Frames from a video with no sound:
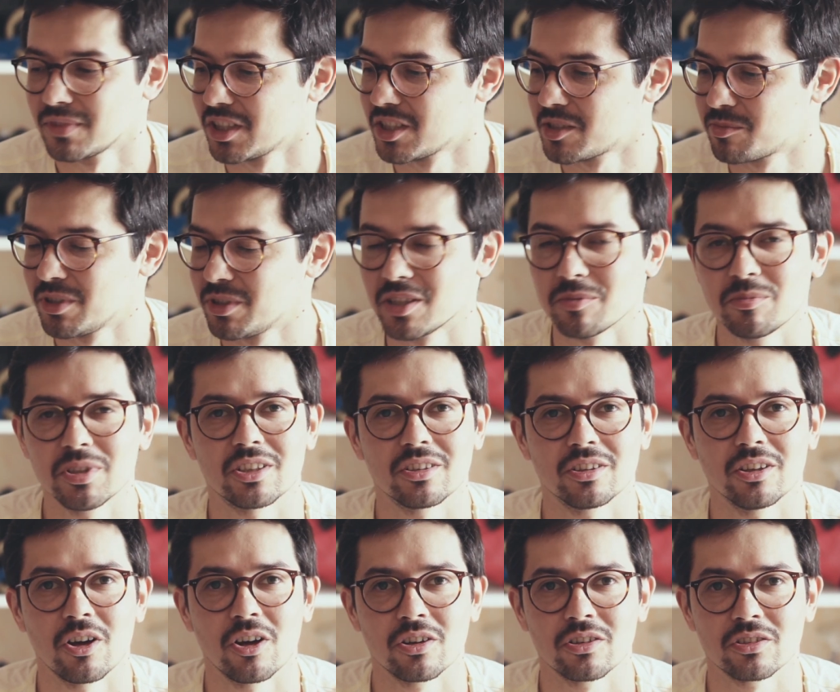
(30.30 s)
It's been a bit
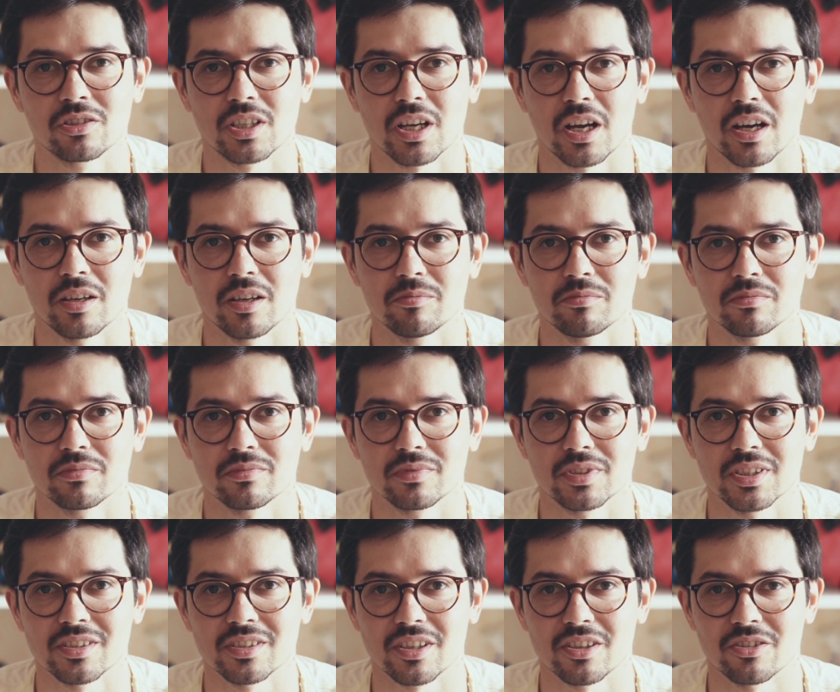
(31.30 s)
long time
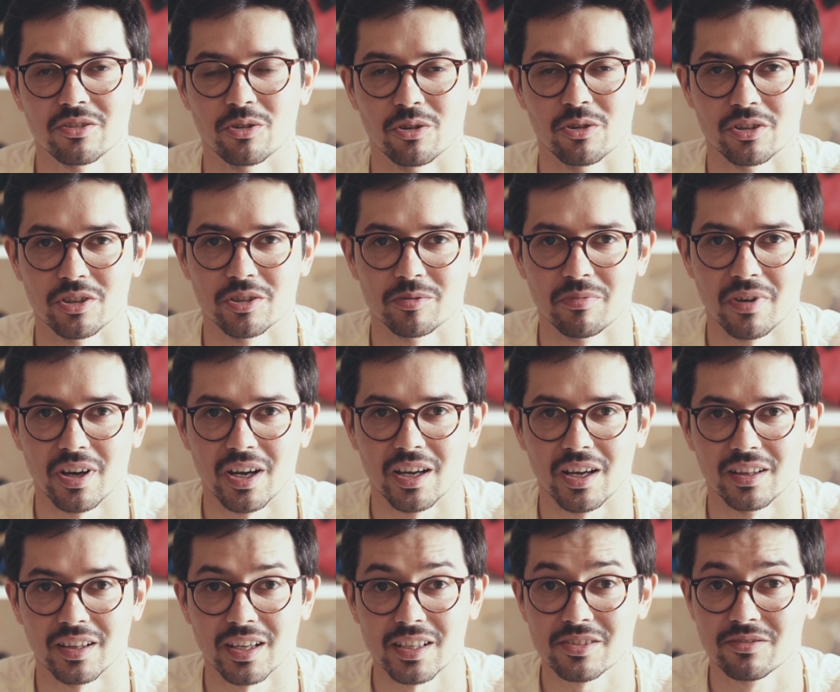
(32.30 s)
since I recorded
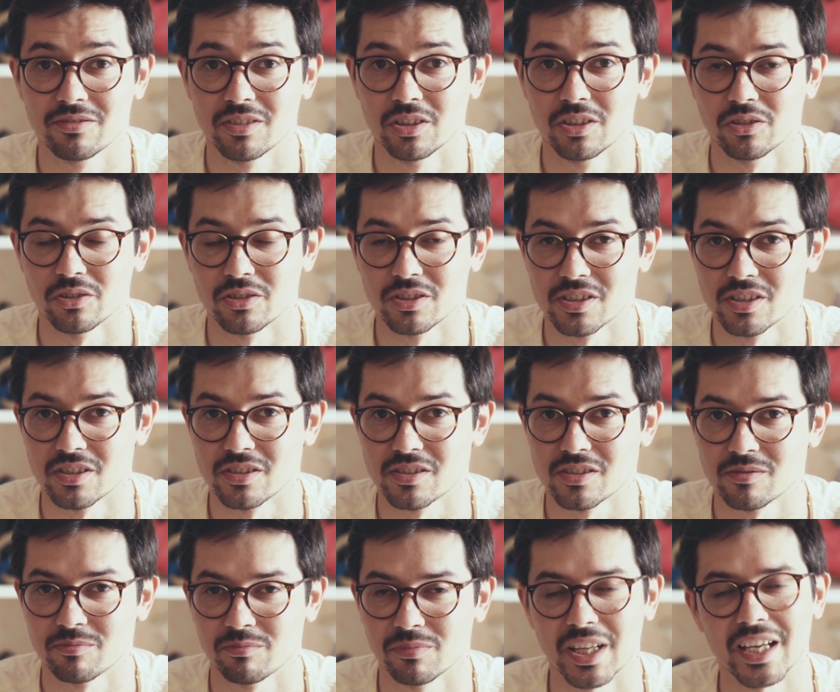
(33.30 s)
my last video in
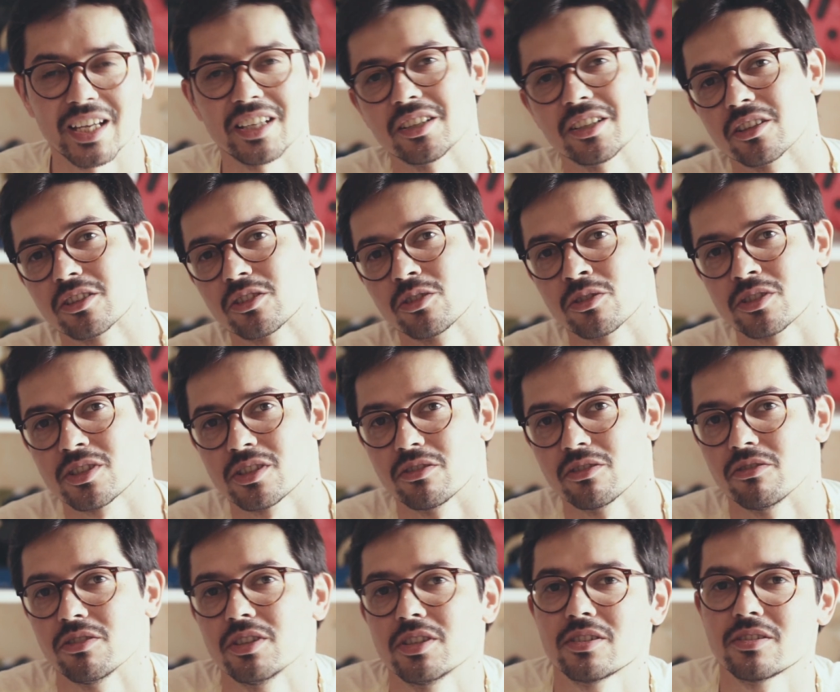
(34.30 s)
this BladeTechTalk
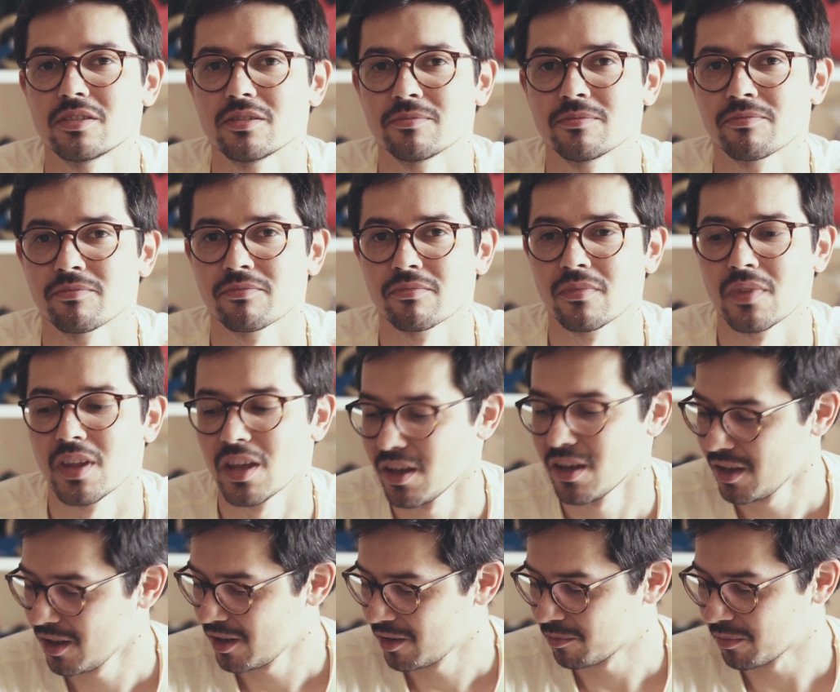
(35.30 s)
series,
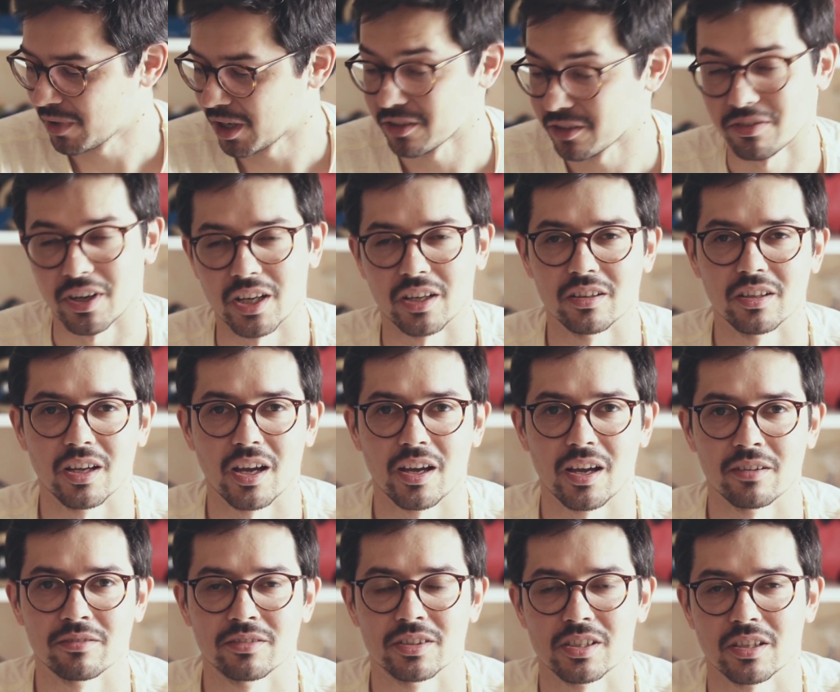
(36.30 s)
but finally I
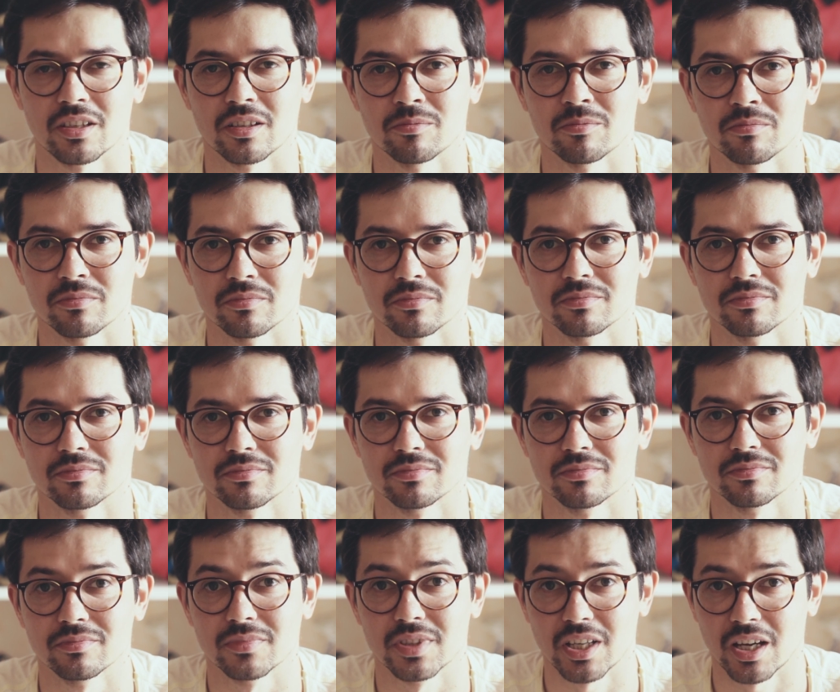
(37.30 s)
have some
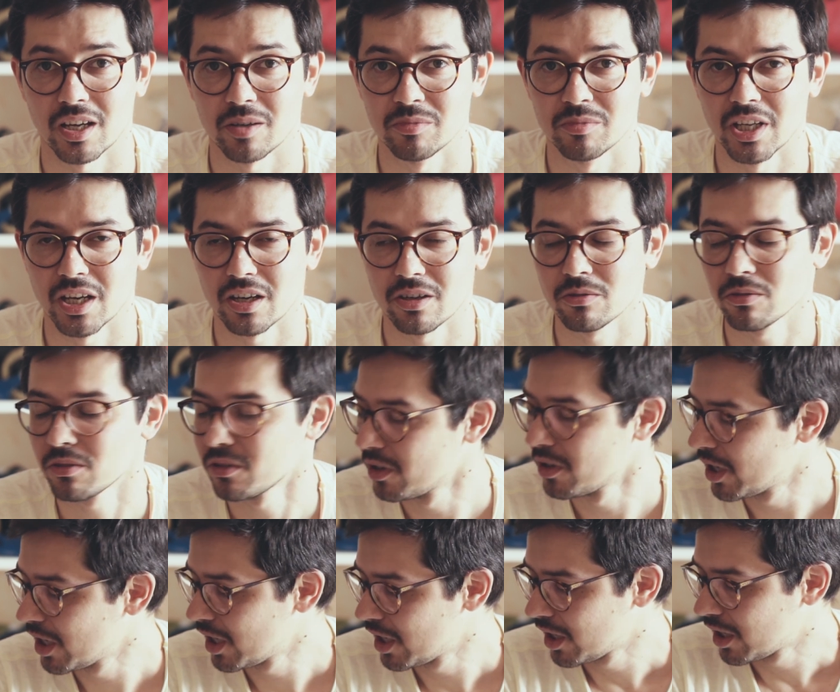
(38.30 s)
time now.
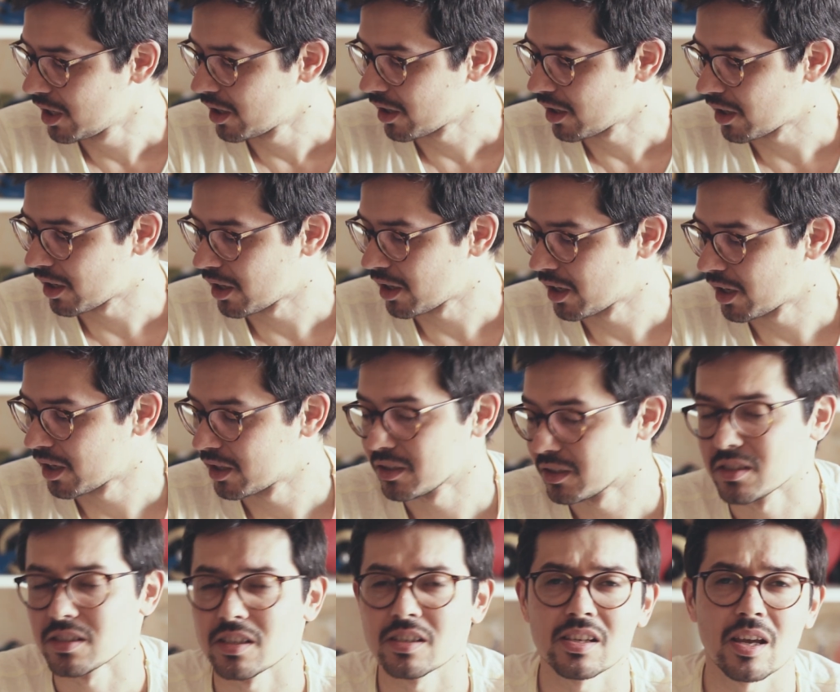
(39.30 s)
And
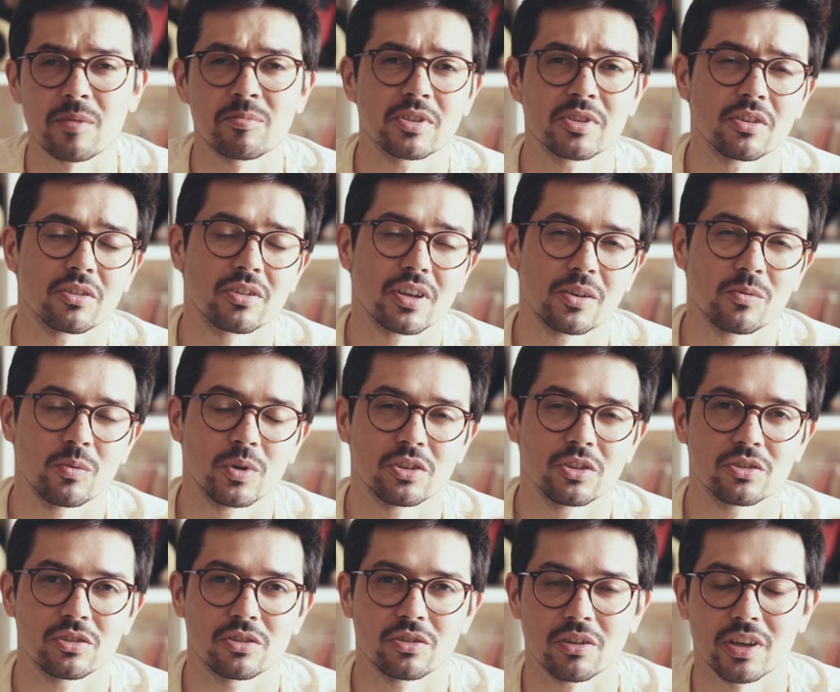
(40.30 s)
in this episode I
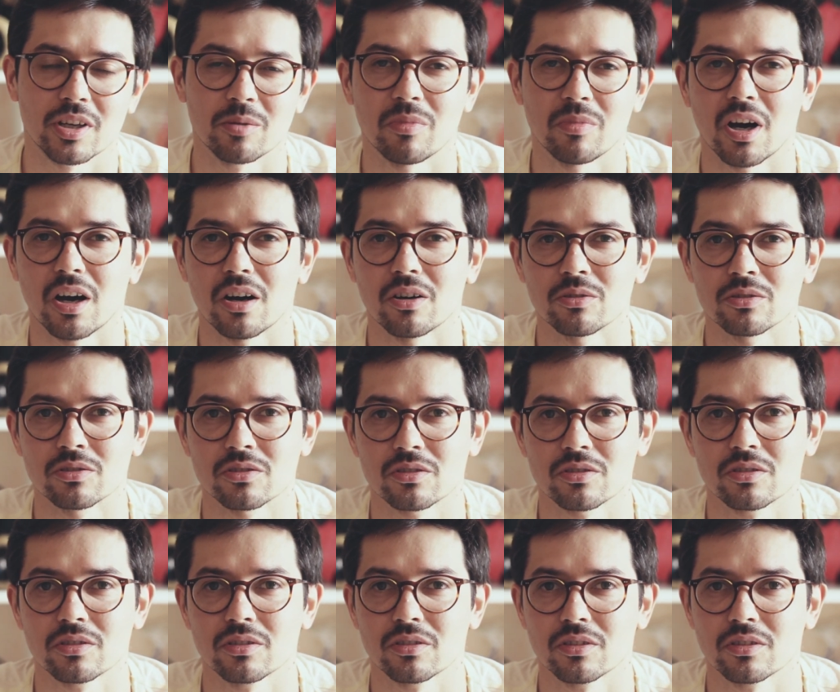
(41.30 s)
want to talk about